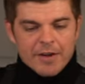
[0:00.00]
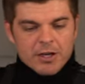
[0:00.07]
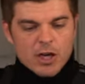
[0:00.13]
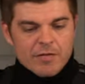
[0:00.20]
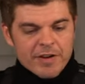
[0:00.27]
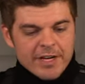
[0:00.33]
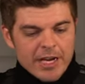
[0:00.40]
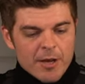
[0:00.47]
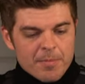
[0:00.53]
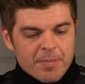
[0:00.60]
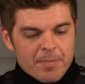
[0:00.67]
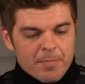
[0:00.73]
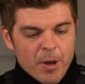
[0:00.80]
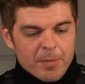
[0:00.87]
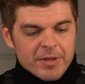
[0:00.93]
the Clover
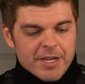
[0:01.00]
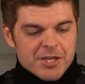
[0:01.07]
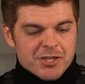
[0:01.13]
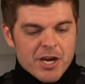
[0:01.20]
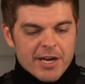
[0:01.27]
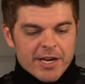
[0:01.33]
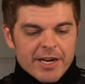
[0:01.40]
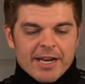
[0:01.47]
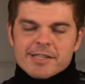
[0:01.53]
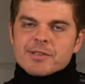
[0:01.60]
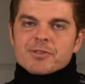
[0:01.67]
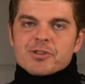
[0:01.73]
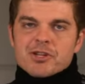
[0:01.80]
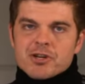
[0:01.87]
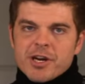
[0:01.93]
Club, popping that straight in a nice
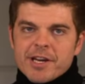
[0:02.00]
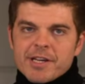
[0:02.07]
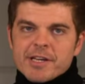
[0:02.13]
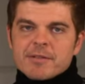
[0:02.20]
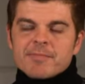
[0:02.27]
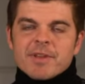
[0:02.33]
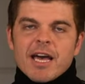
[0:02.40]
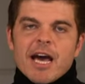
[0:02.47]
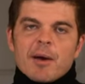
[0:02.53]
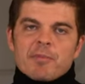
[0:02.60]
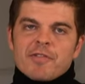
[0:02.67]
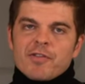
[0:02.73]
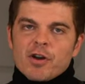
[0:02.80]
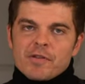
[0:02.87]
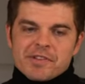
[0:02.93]
little strainer. Um,
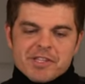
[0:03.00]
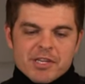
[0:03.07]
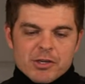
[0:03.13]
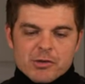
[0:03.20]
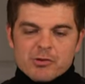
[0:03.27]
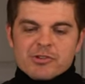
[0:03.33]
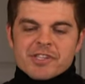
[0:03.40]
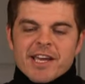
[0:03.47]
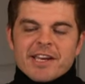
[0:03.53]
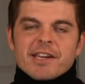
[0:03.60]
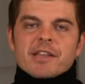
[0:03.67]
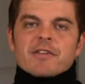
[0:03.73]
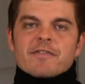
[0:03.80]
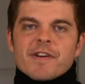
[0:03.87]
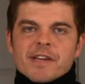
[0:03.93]
if you obviously used
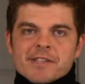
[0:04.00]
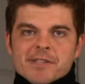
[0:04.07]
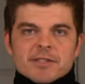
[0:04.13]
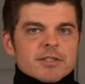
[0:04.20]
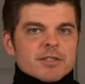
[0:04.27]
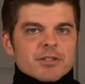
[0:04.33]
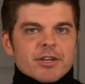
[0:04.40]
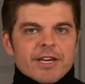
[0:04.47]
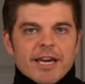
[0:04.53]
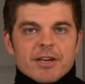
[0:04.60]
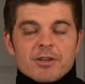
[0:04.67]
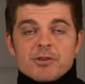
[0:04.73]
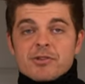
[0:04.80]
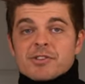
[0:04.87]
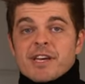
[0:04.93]
another vessel, you can
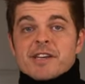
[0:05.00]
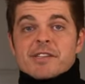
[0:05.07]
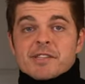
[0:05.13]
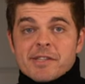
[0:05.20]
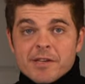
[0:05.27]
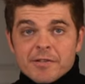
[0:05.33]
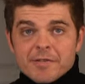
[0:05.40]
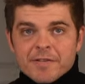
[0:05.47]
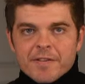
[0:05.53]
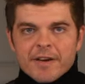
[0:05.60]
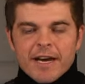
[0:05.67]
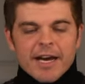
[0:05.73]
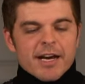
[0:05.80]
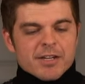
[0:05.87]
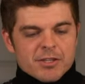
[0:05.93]
use a sieve
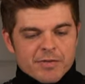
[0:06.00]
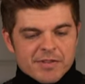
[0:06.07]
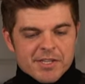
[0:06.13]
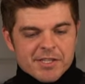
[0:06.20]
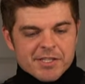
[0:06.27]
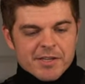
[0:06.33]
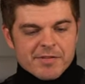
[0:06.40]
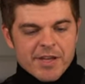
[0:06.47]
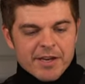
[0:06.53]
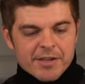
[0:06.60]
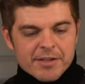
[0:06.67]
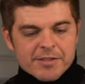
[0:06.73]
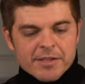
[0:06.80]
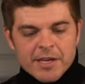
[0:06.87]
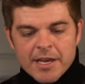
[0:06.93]
uh, to obviously sieve that
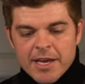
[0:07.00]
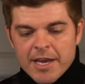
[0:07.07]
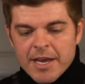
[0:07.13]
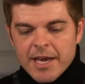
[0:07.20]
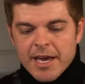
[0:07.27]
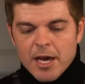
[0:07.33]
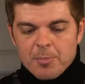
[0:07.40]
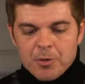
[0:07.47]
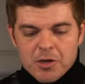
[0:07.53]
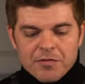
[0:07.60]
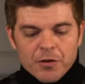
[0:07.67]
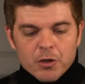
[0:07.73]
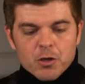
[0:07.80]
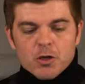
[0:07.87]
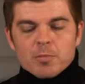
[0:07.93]
in. A uh,
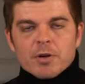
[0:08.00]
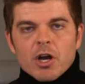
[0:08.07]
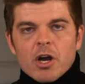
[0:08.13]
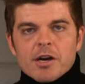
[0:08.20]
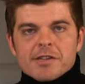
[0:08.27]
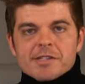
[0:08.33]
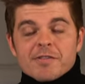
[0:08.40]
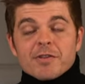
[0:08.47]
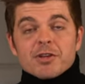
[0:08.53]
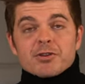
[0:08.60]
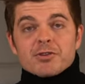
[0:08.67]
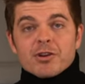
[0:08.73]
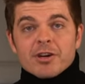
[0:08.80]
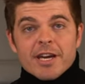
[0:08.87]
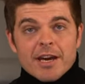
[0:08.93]
beautiful coupe glass. If you
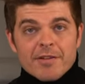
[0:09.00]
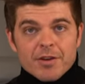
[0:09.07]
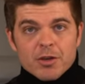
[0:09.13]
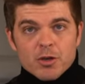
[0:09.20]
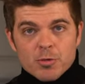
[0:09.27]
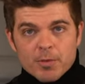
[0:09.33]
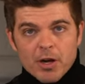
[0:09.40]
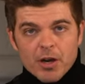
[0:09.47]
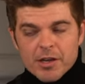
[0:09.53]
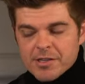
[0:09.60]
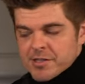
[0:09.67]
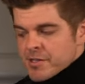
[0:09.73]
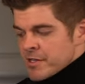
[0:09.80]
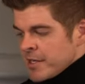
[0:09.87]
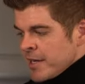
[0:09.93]
do not have a coupe
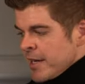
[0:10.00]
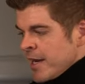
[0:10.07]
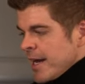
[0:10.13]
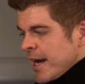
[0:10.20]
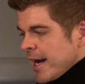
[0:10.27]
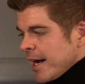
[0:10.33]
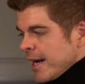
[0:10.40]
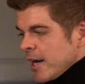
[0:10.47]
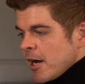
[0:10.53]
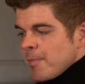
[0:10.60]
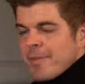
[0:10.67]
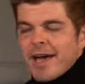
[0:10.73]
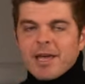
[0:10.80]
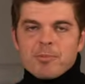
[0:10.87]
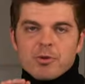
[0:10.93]
glass, um,
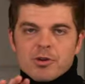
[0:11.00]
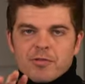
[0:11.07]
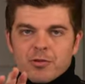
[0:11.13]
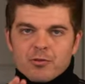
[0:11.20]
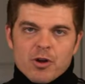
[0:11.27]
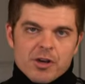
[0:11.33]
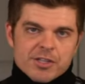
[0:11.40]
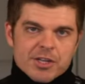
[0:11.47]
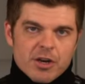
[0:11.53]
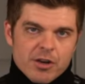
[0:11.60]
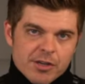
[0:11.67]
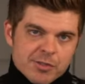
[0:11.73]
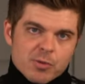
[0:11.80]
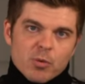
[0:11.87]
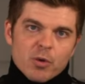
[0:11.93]
a beautiful rocks
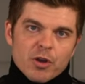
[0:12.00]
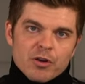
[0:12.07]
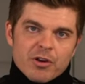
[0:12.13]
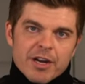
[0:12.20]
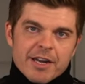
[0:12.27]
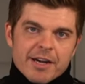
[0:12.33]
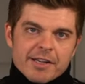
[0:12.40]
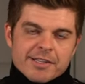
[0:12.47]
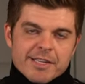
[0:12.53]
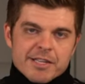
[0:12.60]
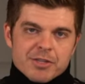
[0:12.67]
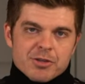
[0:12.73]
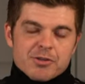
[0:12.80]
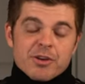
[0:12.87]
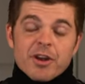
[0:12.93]
glass will work really nicely
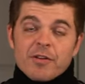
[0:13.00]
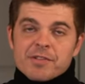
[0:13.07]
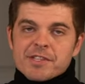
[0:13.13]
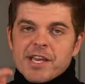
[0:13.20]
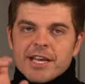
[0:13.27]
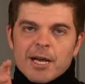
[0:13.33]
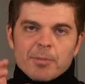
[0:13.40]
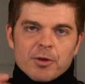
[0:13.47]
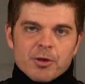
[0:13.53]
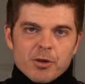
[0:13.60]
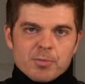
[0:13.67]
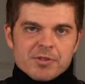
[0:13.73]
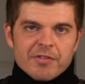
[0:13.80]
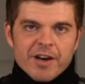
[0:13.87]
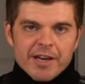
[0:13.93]
too, and obviously a couple
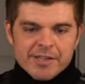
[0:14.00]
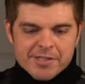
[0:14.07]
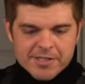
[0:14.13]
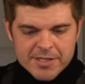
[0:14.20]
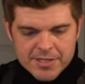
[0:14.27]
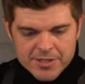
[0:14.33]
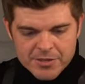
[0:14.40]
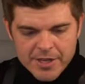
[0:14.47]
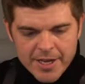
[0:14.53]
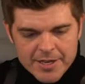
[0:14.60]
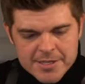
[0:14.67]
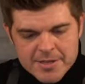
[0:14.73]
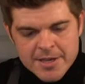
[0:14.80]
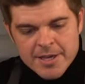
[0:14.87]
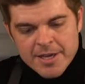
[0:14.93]
cubes of ice into that.
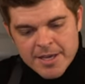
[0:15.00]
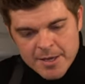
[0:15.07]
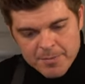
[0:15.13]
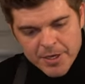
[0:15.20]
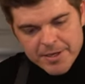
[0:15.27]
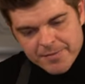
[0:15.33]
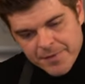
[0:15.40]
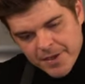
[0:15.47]
But